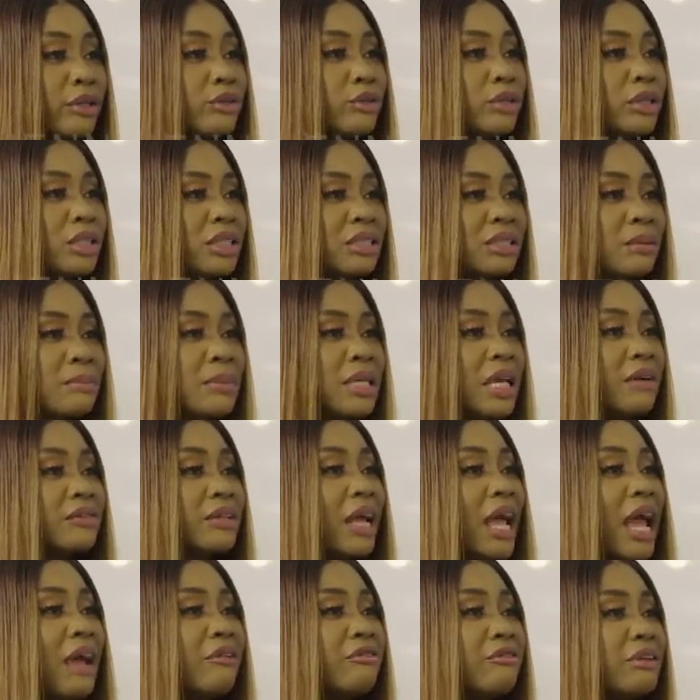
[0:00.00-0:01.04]
he do this to me
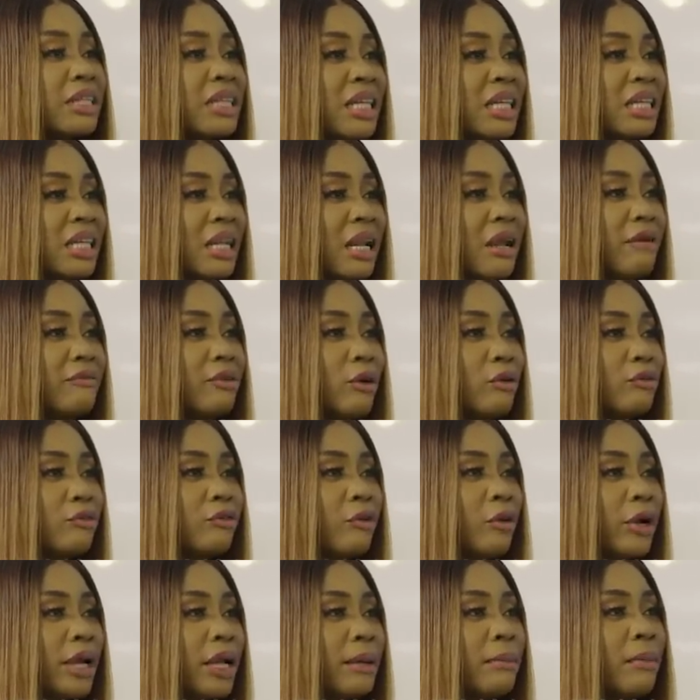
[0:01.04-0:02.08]
after everything that I've done
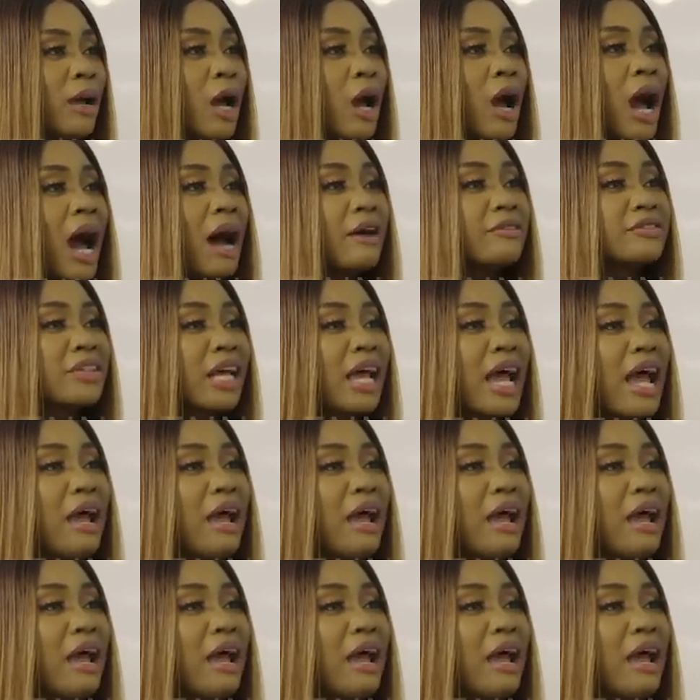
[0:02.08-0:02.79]
for him? After